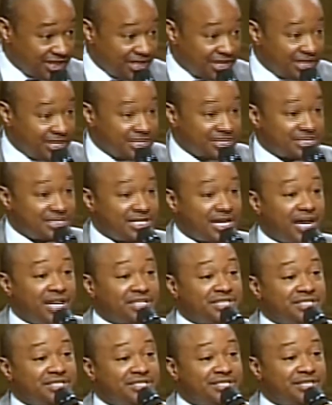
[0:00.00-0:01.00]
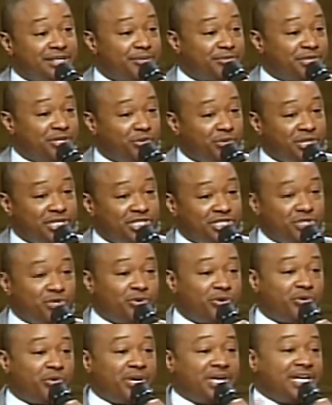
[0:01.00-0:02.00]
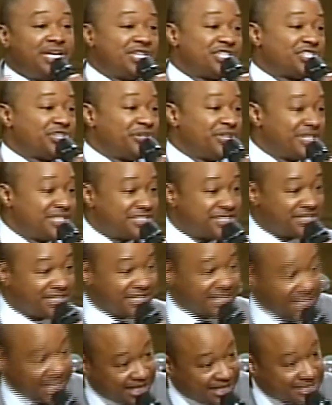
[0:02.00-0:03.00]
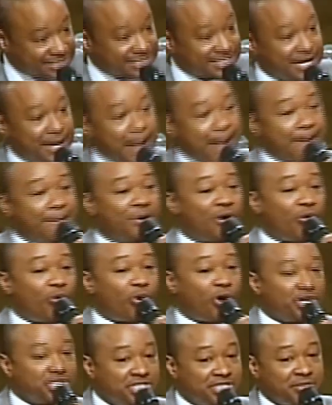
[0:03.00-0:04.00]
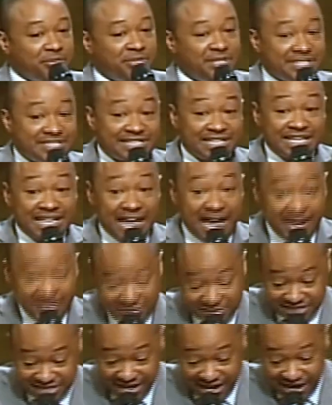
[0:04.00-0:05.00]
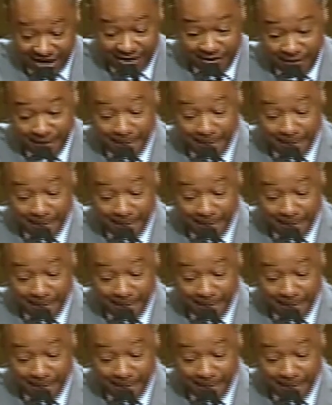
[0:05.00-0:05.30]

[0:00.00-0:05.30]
It's not just something we do when we enter into the gates, but worship is a lifestyle.